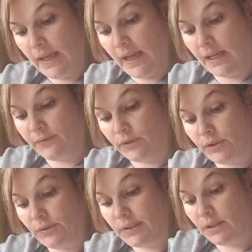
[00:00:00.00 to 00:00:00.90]
And if you're
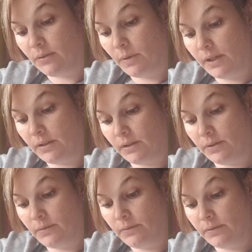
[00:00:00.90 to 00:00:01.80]
using your white
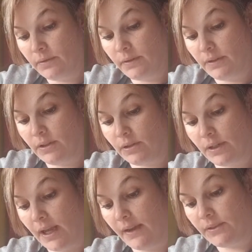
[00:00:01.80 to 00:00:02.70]
glue, you're going
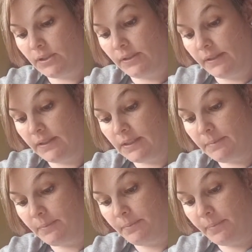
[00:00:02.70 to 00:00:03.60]
to have to let this
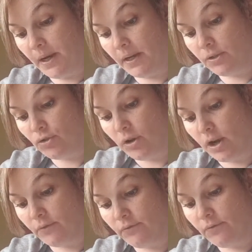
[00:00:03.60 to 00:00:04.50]
part dry
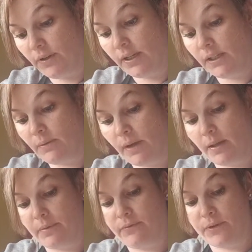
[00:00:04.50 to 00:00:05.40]
really well
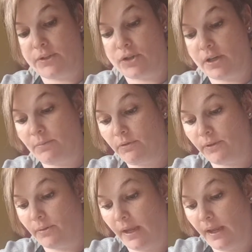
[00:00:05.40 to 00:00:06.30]
before you try to move it,
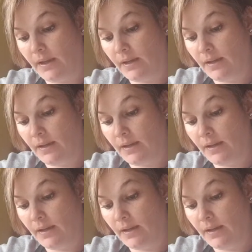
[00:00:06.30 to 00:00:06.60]
okay?